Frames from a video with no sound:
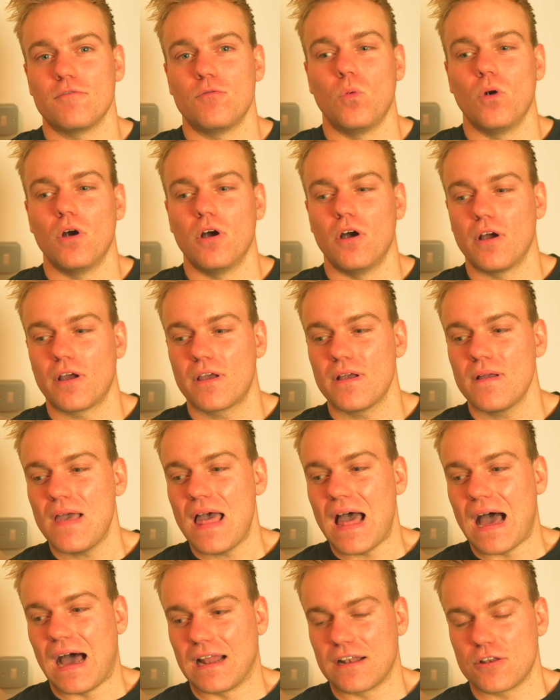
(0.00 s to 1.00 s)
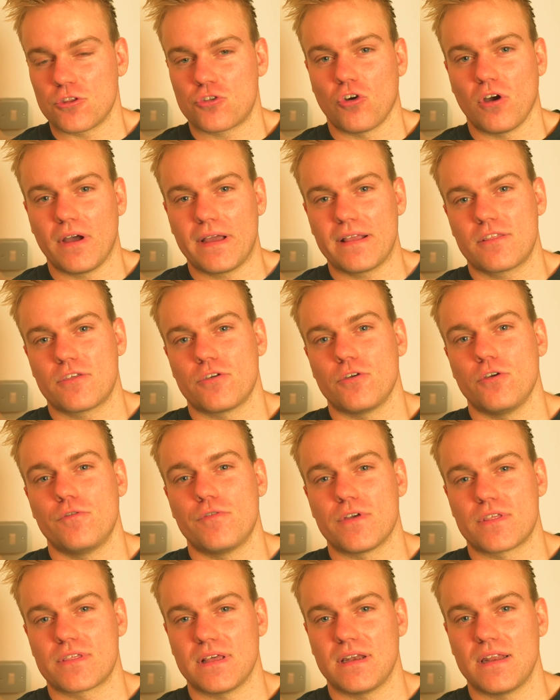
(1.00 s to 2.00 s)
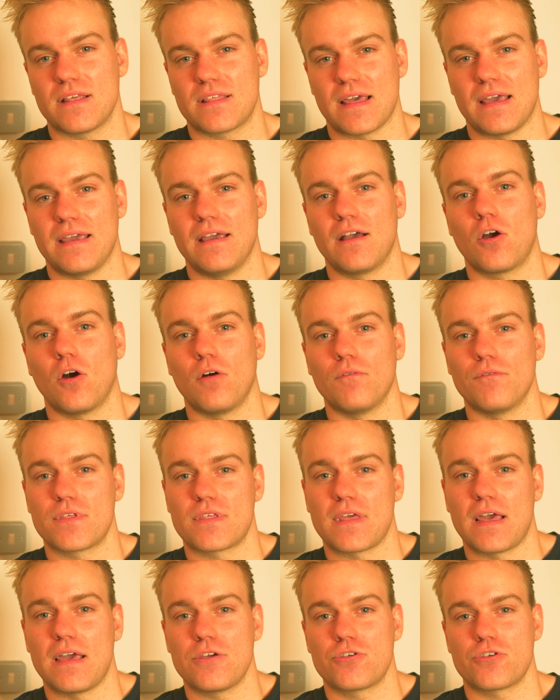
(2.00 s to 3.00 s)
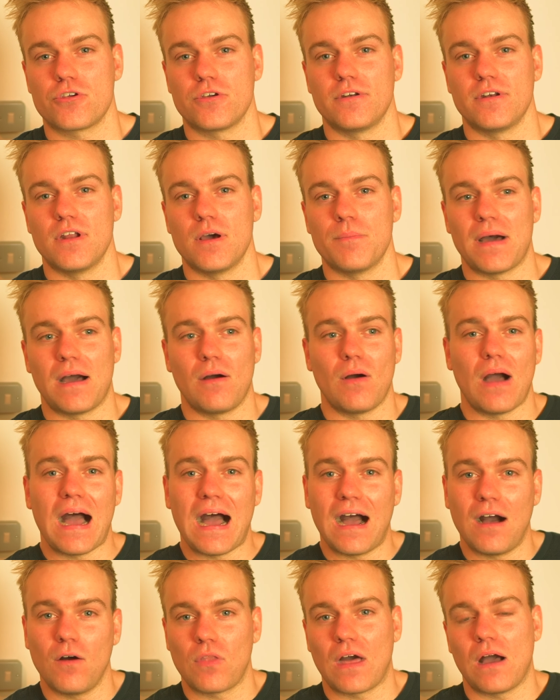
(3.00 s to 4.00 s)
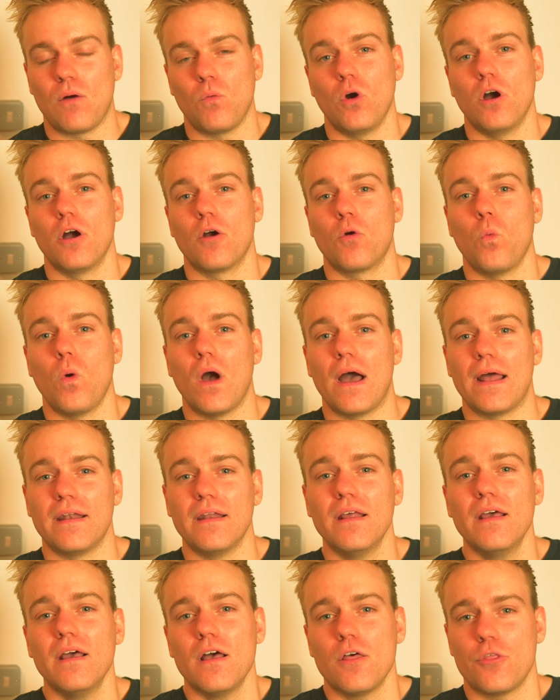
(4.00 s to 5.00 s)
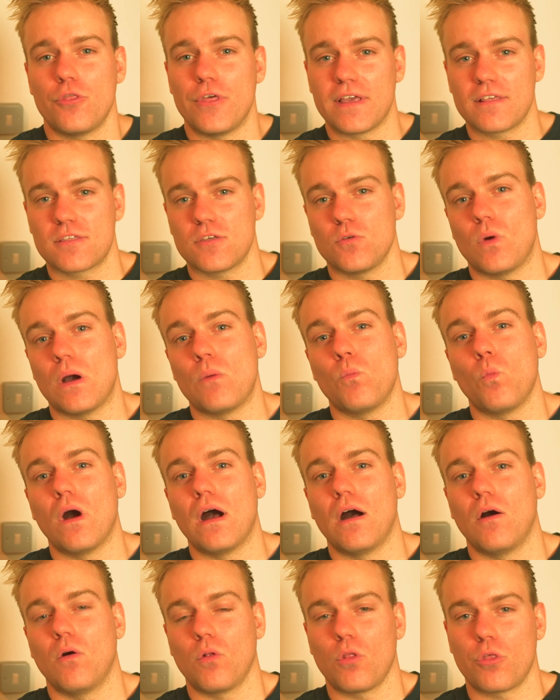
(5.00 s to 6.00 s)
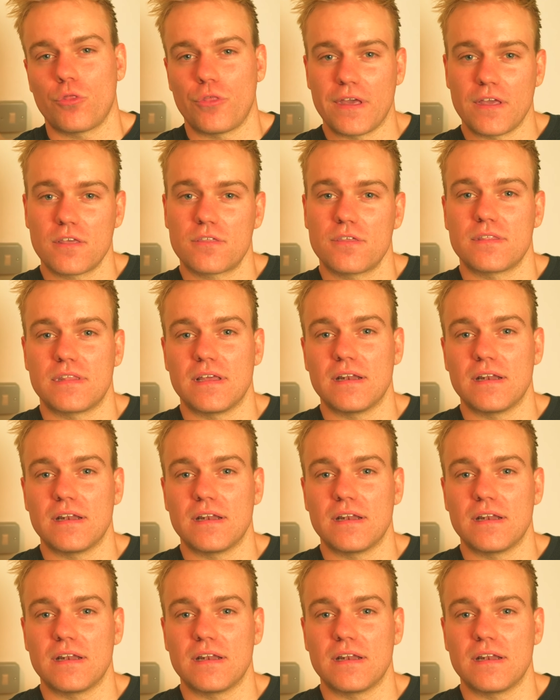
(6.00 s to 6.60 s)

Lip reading: of work and trying to facilitate a conversation about how that work went, things that went well, things that